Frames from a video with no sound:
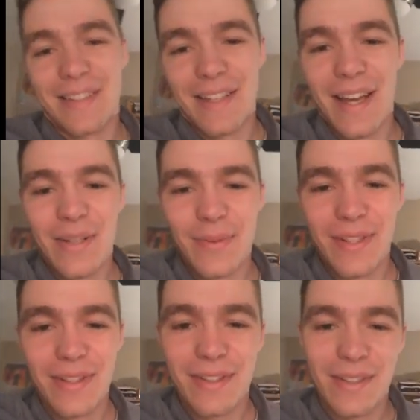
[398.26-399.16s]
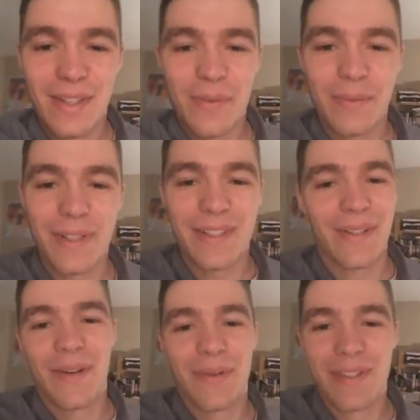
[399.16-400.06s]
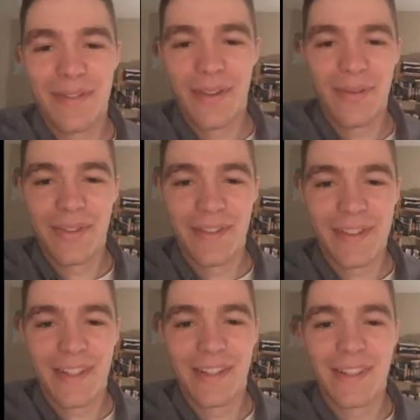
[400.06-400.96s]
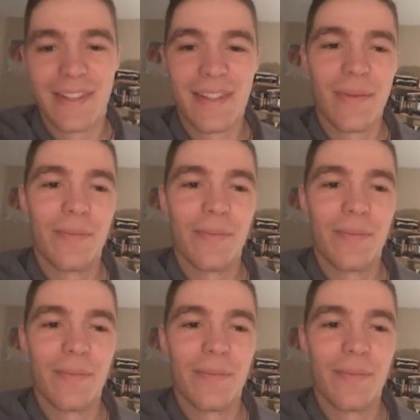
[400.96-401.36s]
catch me a couple months ago, I wouldn't have said this,